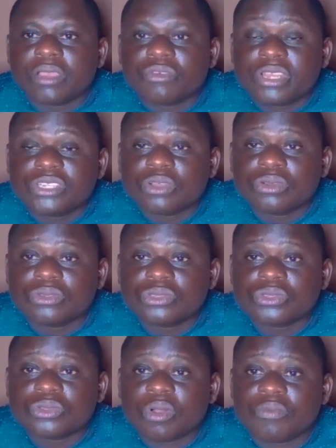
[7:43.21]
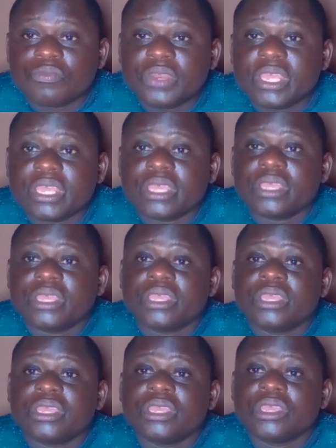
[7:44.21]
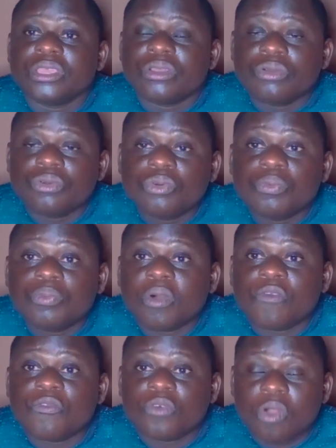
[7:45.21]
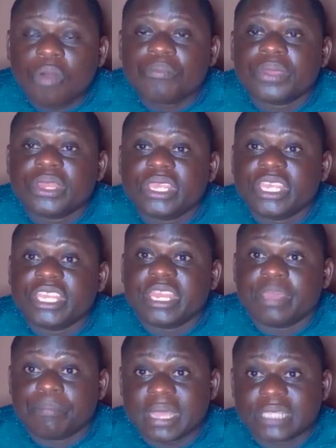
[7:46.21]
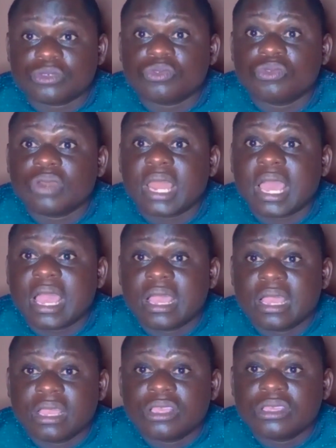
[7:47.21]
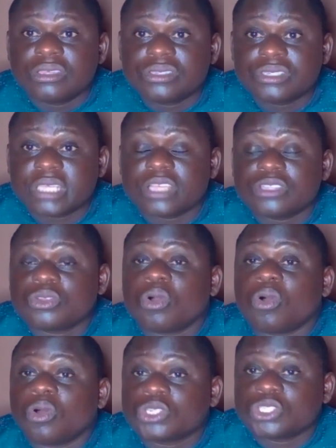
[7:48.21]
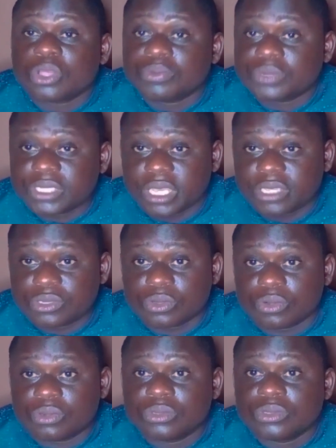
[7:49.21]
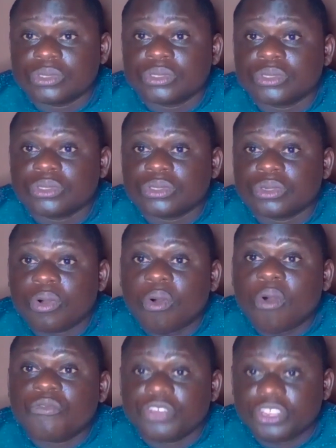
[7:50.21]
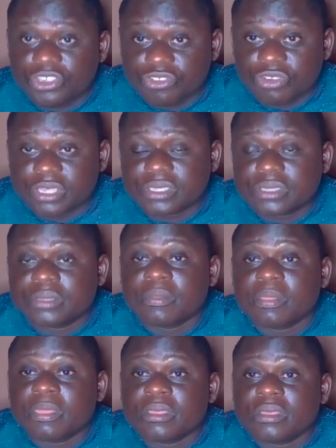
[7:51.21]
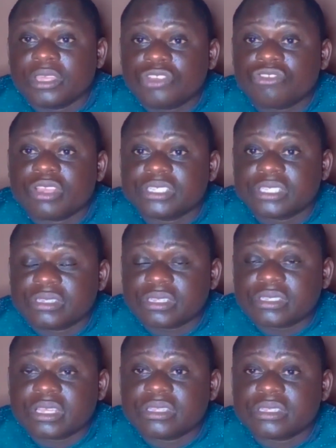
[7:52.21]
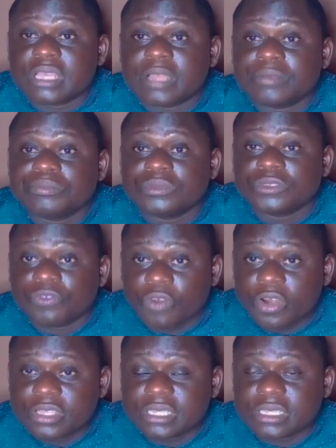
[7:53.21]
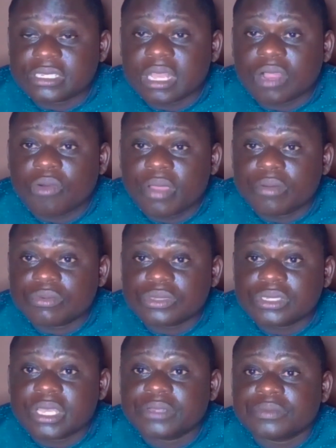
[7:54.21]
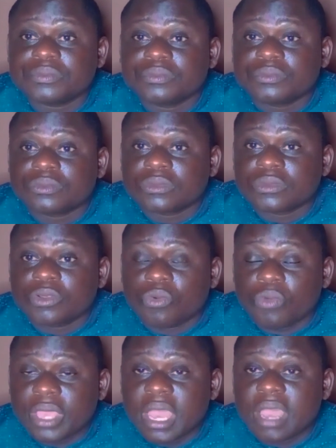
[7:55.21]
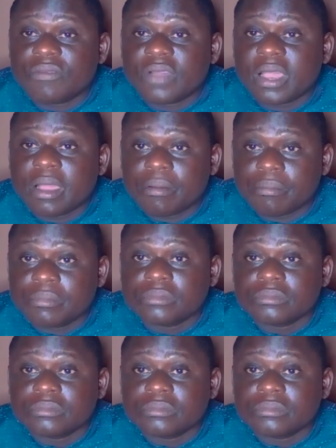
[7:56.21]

creations of the group of company in a particular sector or subsector of interest. Interest in the sense that, for instance, in Akwa Ibom State, we have a